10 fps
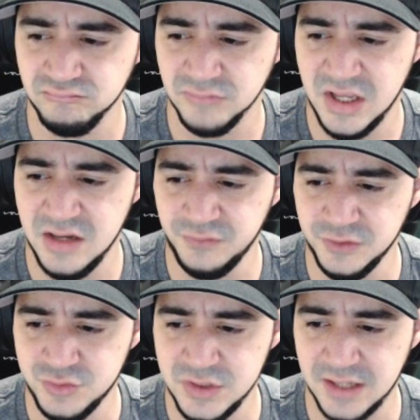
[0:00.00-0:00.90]

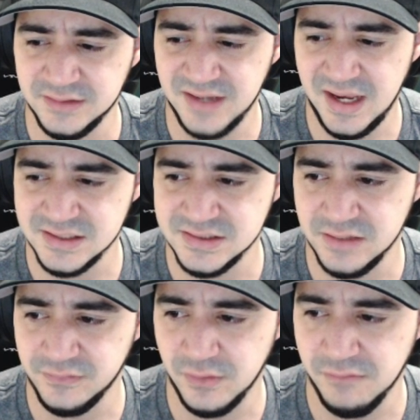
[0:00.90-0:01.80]
Infantry attack
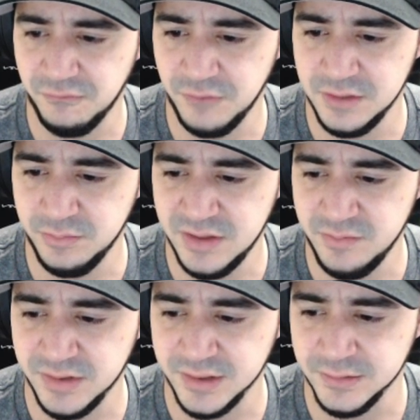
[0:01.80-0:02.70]
set for a free-to-play
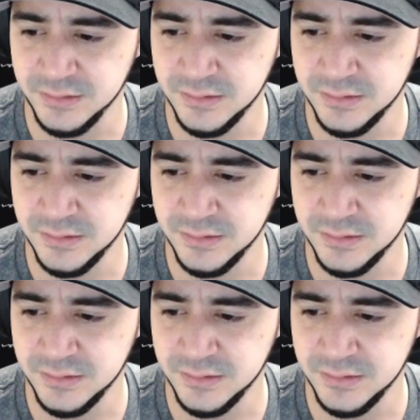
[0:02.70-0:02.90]
player.